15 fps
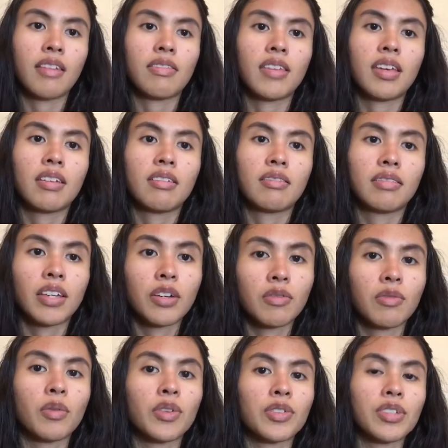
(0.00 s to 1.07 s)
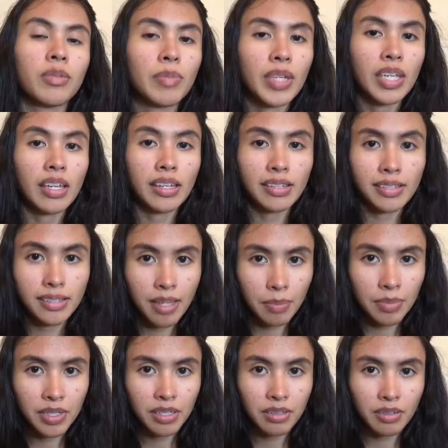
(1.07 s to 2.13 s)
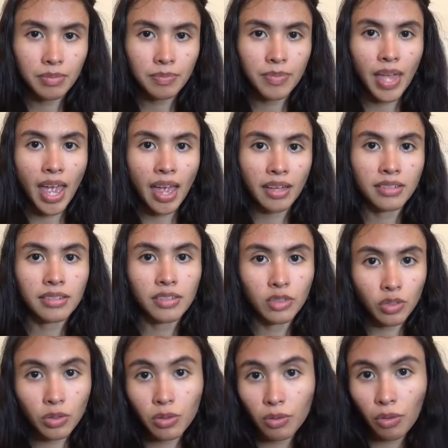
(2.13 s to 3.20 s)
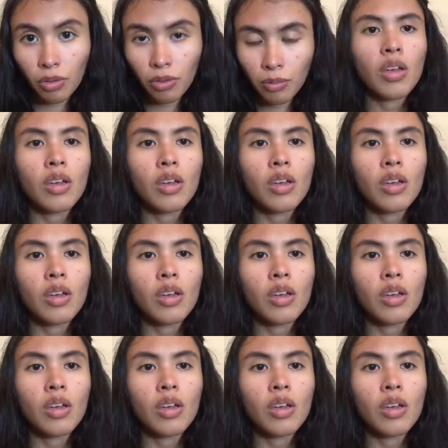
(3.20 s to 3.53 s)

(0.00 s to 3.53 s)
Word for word: and then therefore to be accepted as the truth.